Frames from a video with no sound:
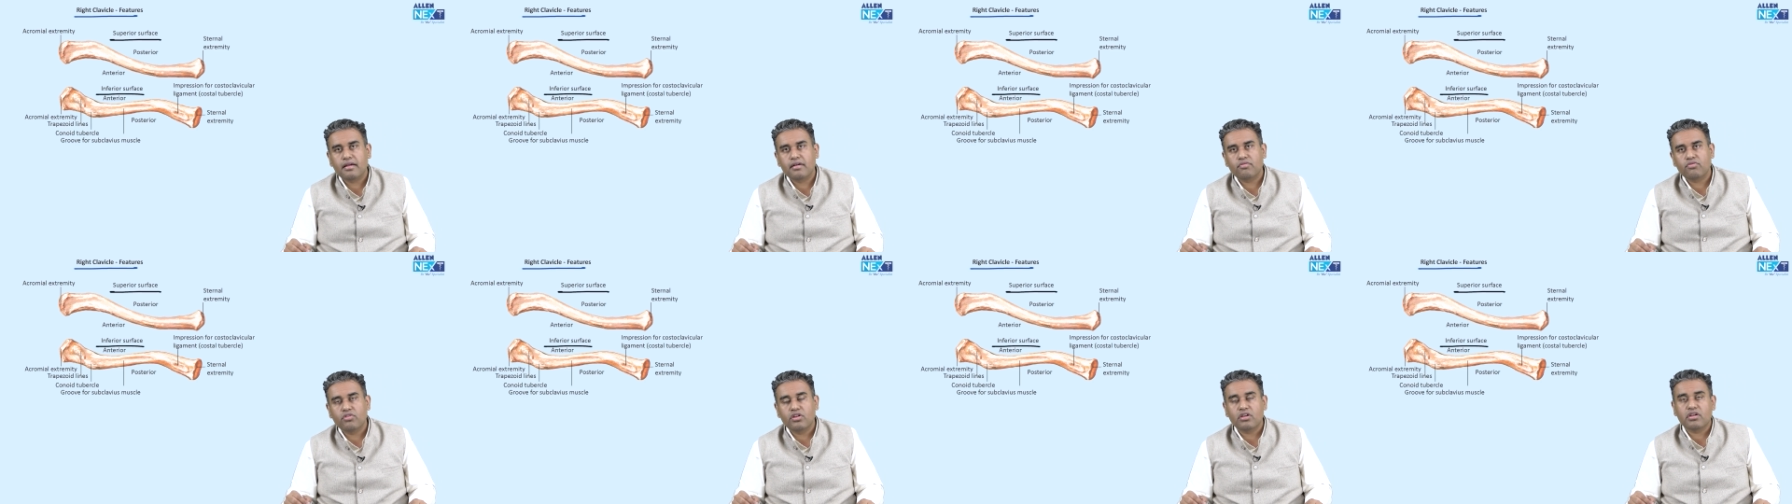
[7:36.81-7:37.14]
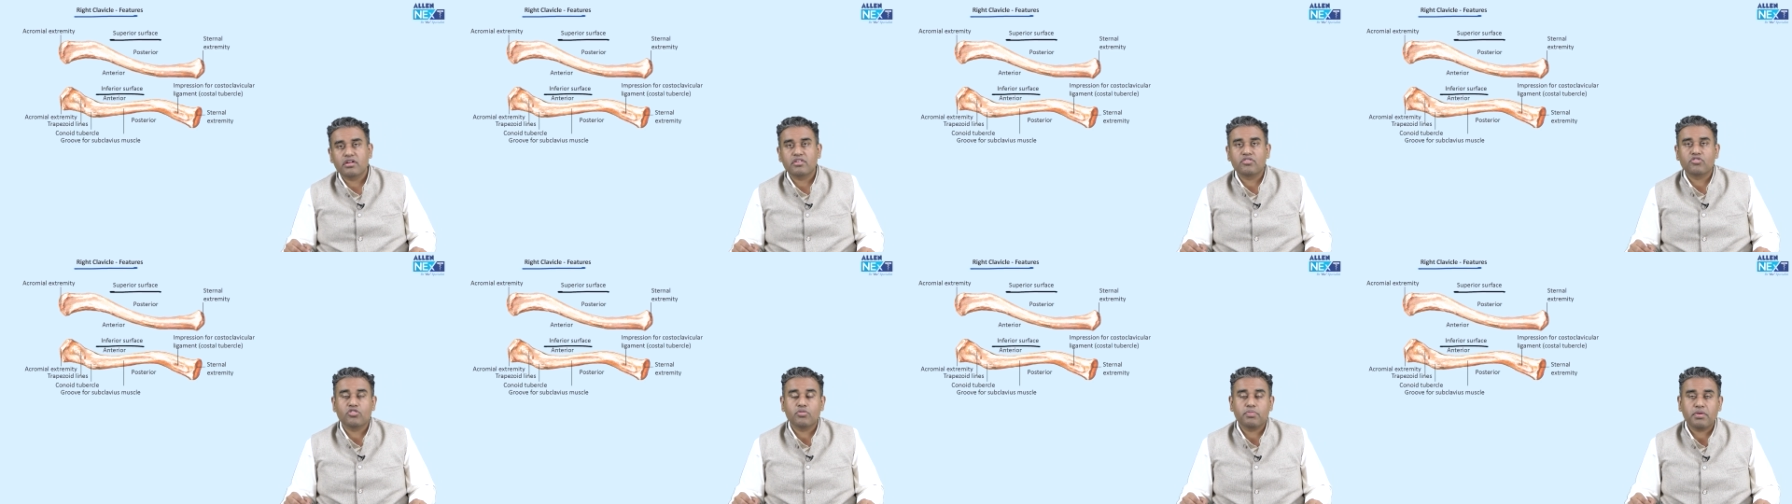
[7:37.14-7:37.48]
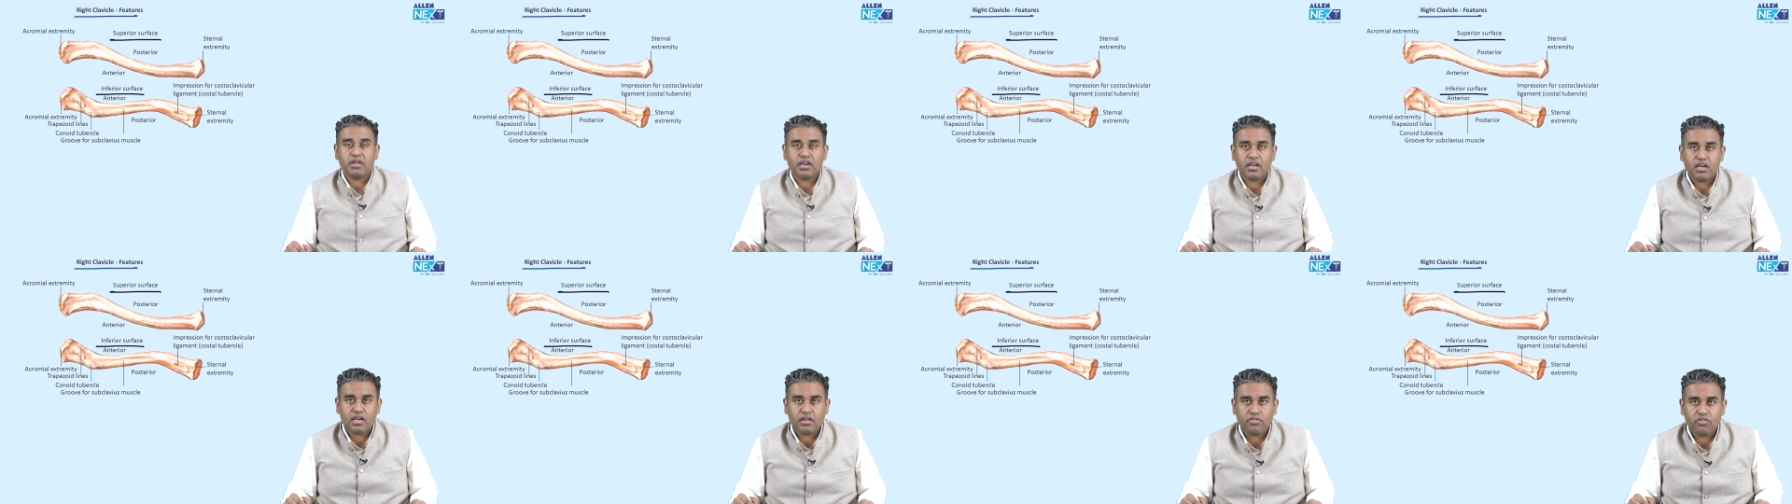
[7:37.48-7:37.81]
Viewing it
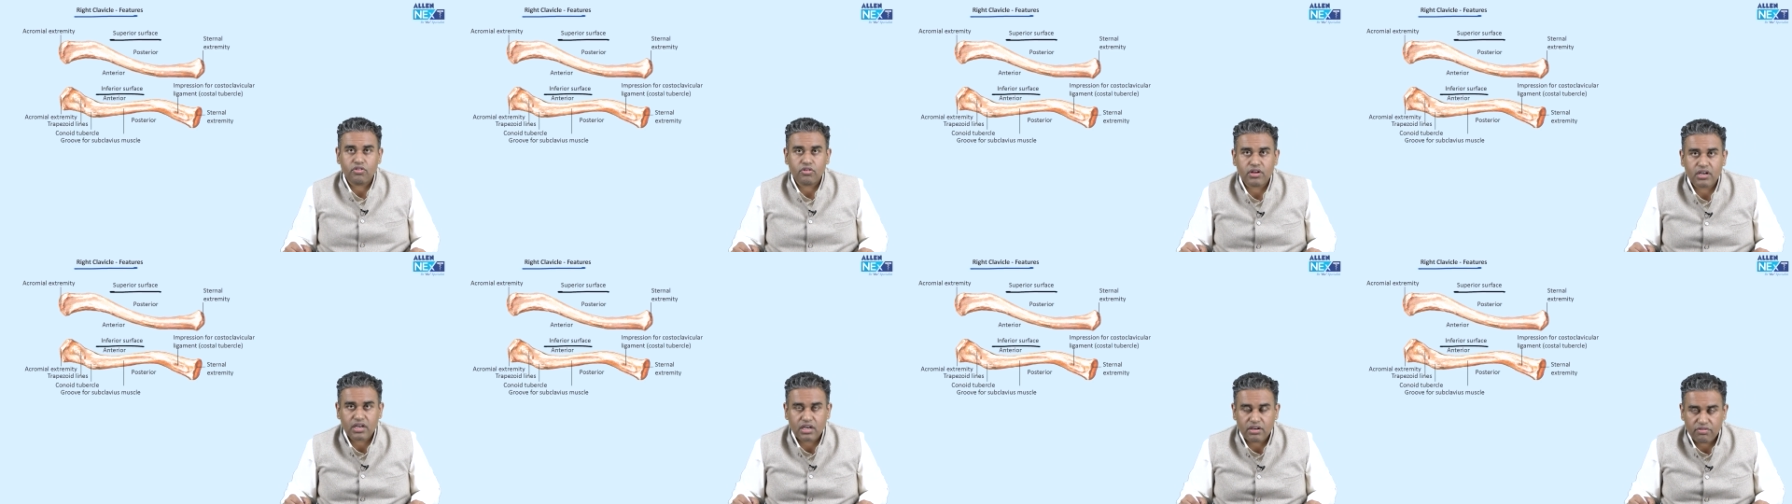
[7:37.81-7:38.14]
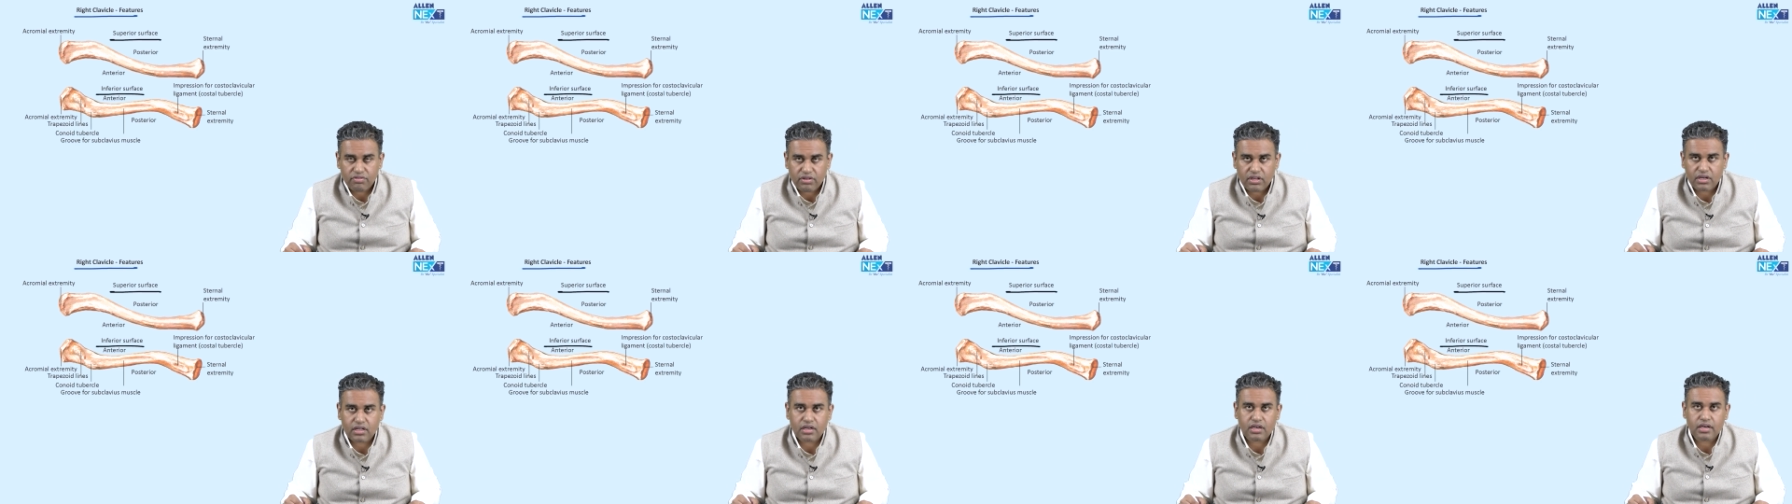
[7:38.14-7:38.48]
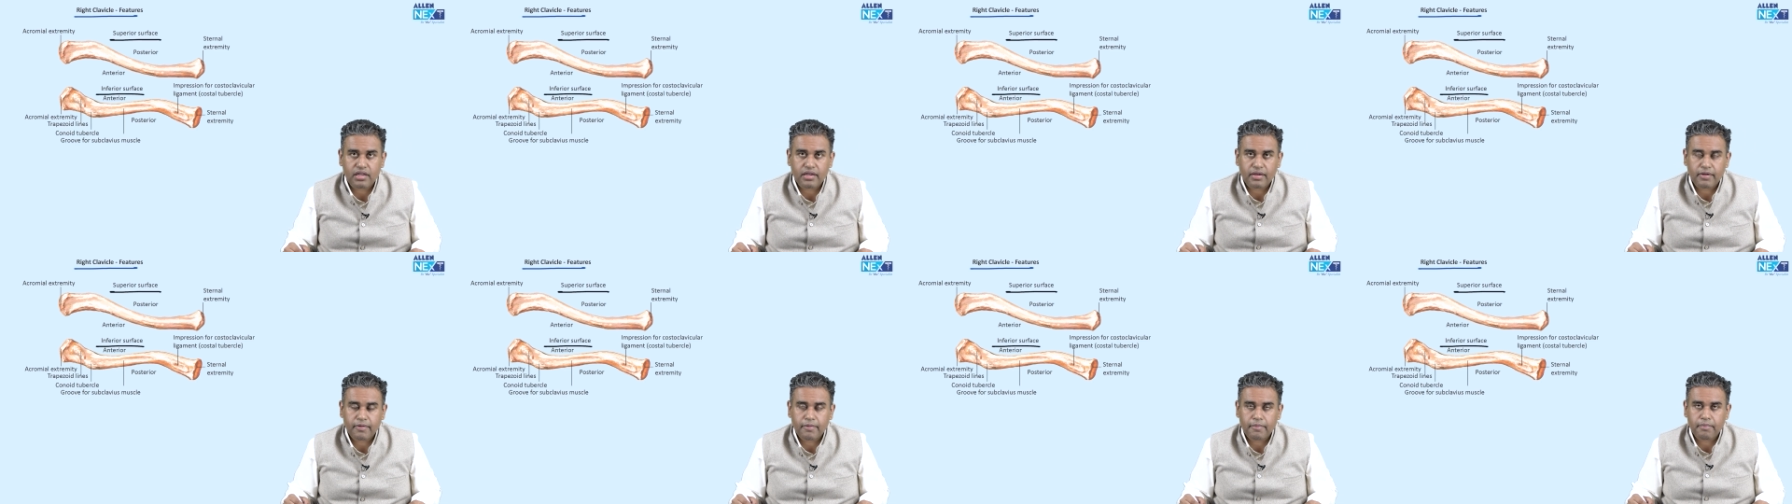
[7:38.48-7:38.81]
superiorly, viewing it
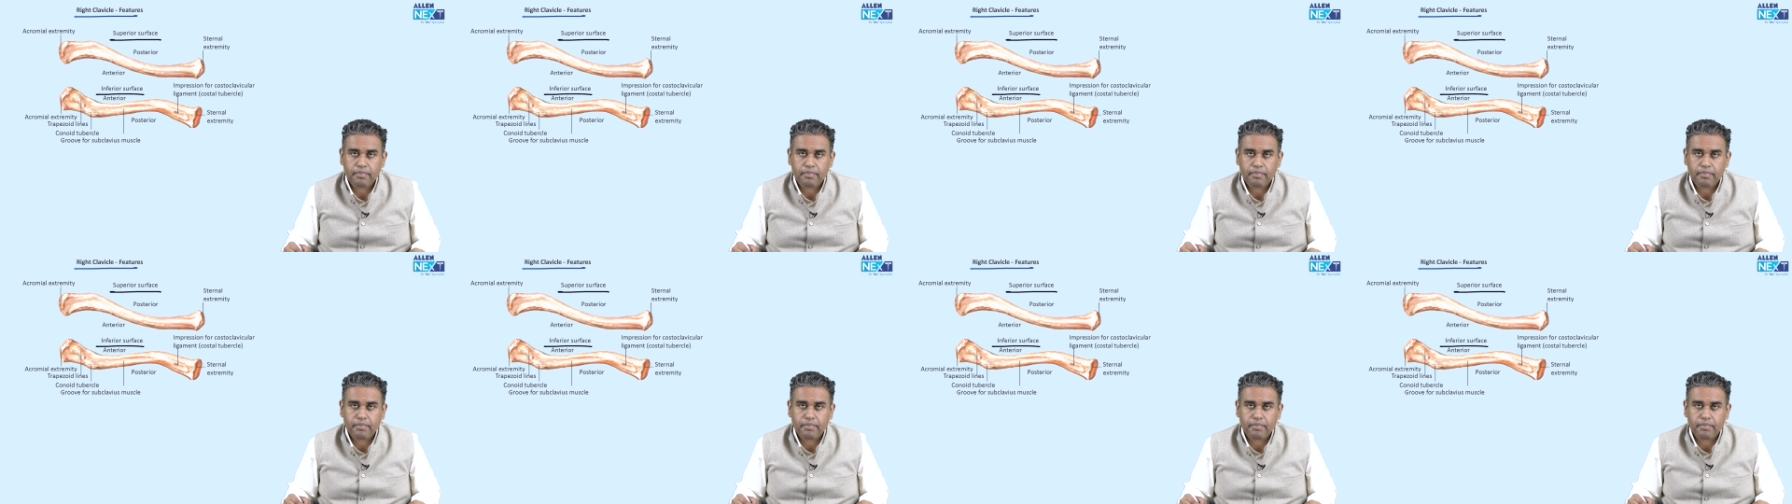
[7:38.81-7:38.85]
inferiorly.